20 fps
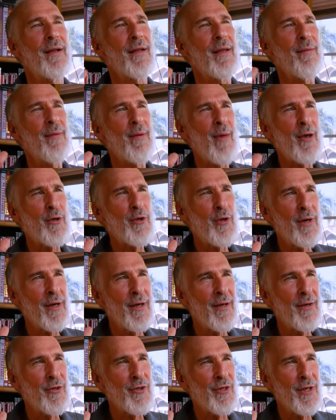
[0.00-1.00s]
Let me make sure
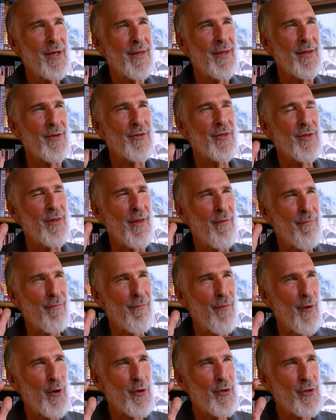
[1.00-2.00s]
I understand this. The
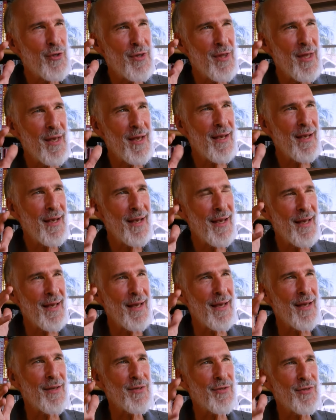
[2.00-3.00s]
first thing
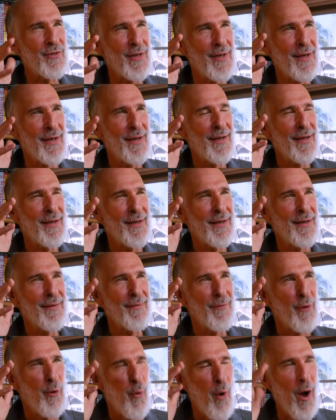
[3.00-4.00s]
is
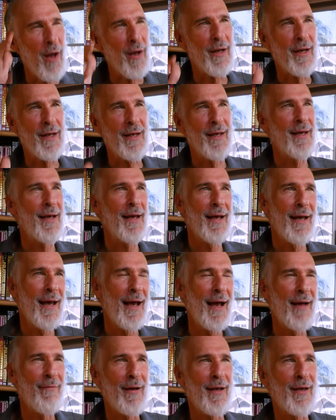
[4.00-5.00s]
quality.
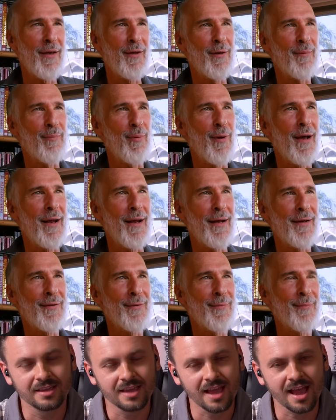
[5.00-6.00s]
Have a killer product.
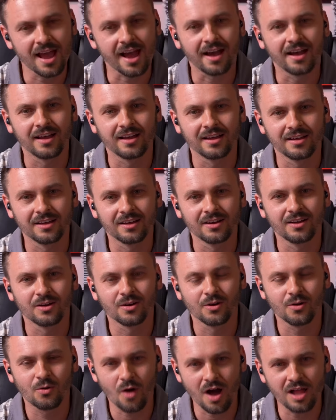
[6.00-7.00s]
Yeah
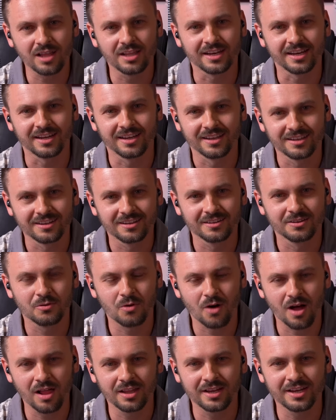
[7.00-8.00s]
quality.
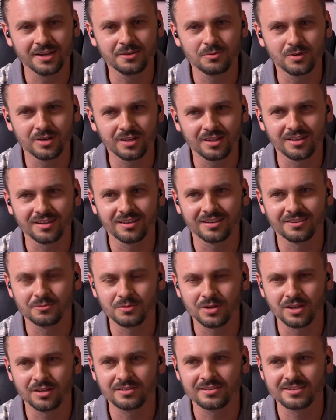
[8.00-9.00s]
Quality will
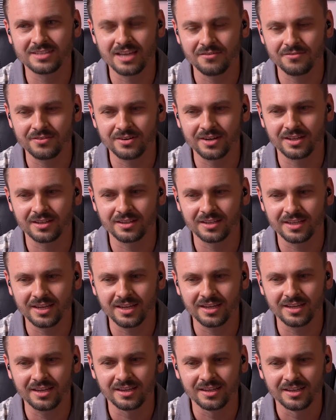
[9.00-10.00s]
will
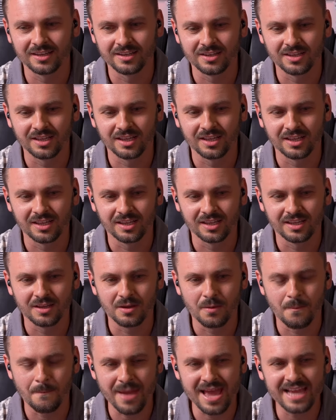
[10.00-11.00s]
definitely
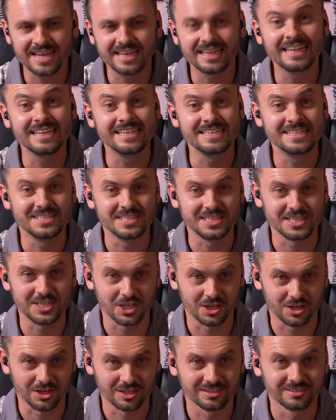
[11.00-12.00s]
make it
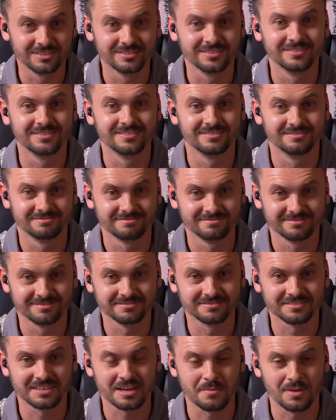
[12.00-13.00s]
easier.
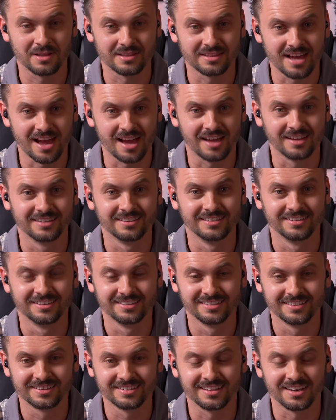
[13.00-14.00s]
How about that?
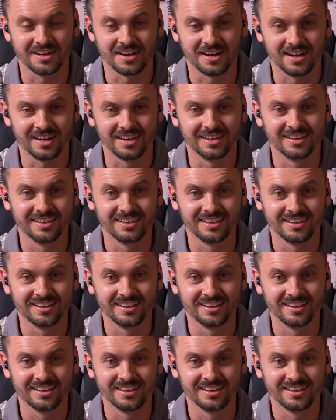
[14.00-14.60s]
Uh,